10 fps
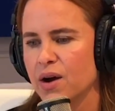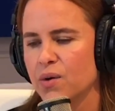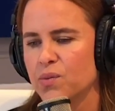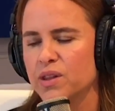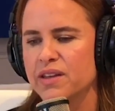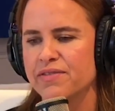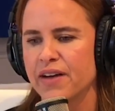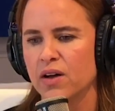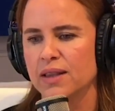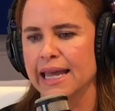really
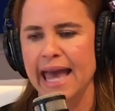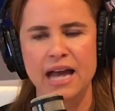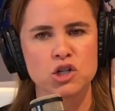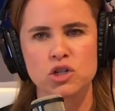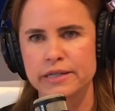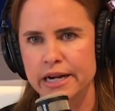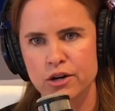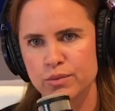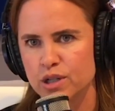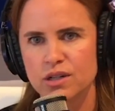felt like extra
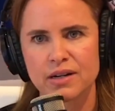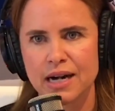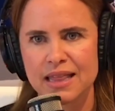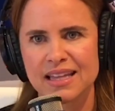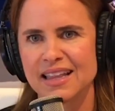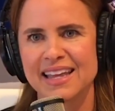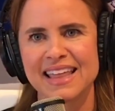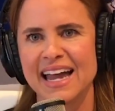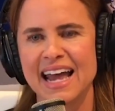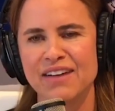terrible or anything like
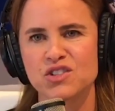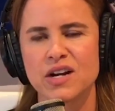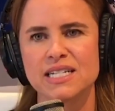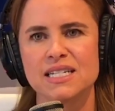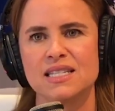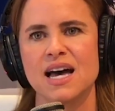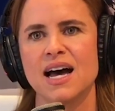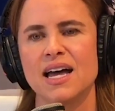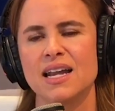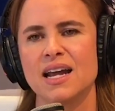that after I did
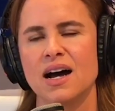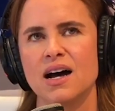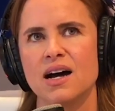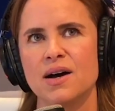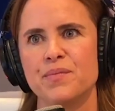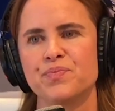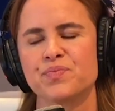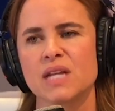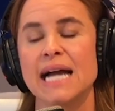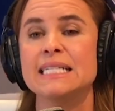that.
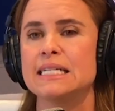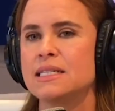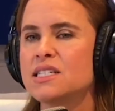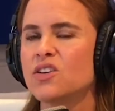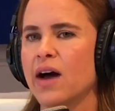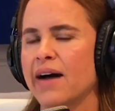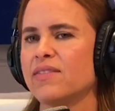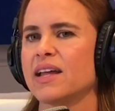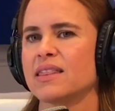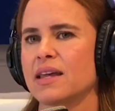I did still have
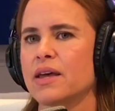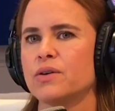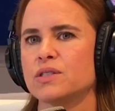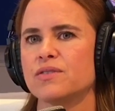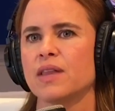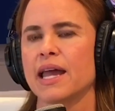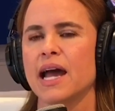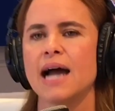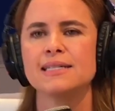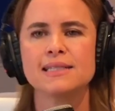like the guilt of like,
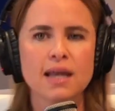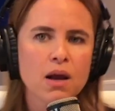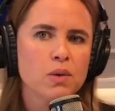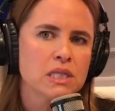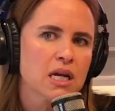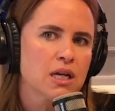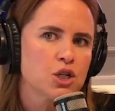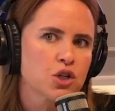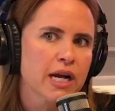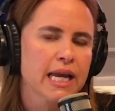I said I wasn't going to
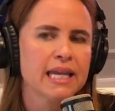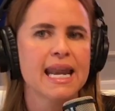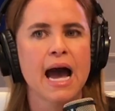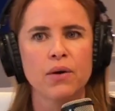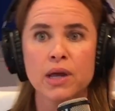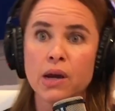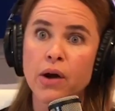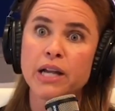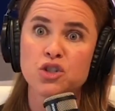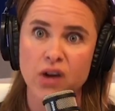drink and now here
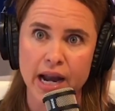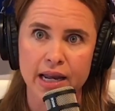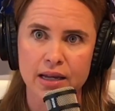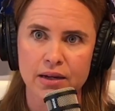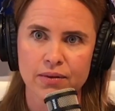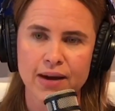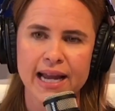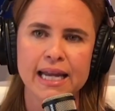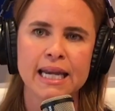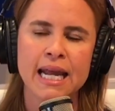I drank.
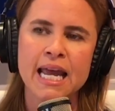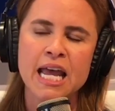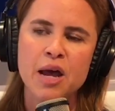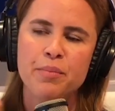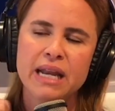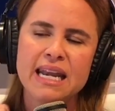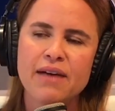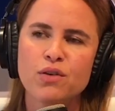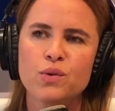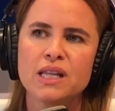Right. Yeah. But I
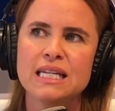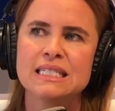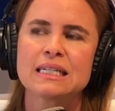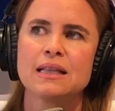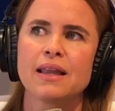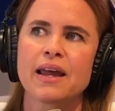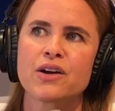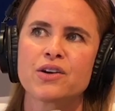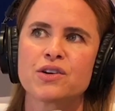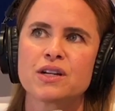never really
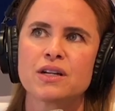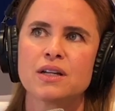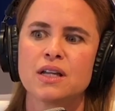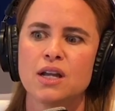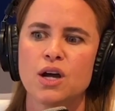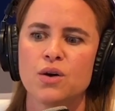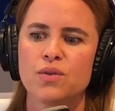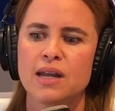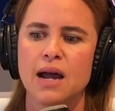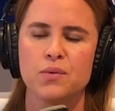declared,
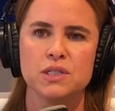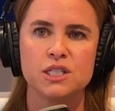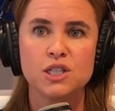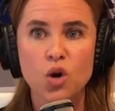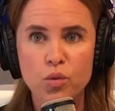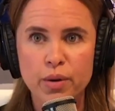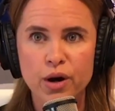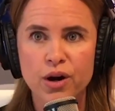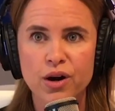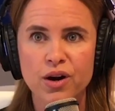that I was
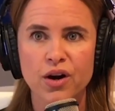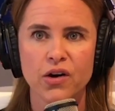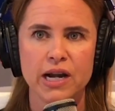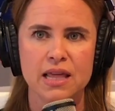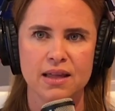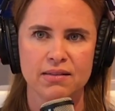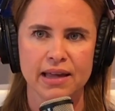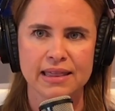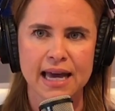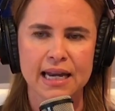sober or anything
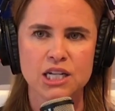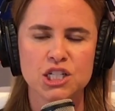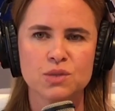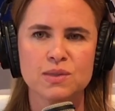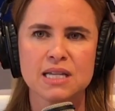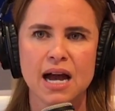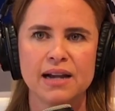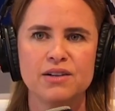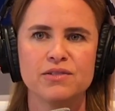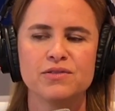like that. I just was
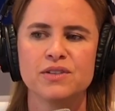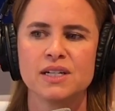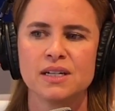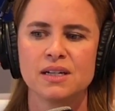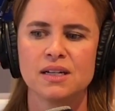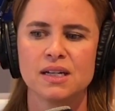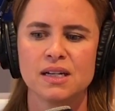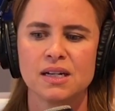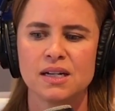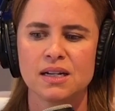kind of
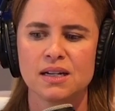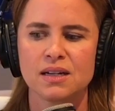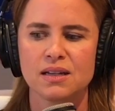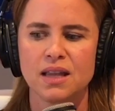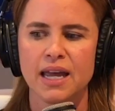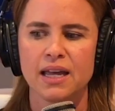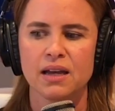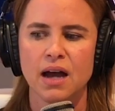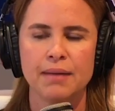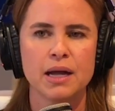like,
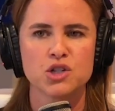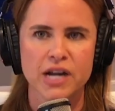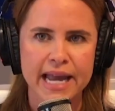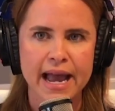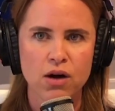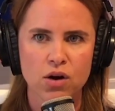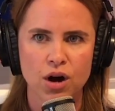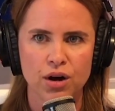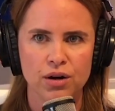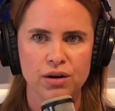I'm not drinking
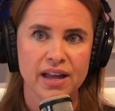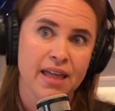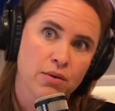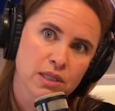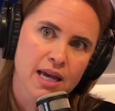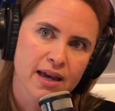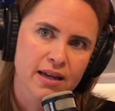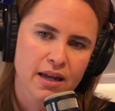alcohol, and that was it,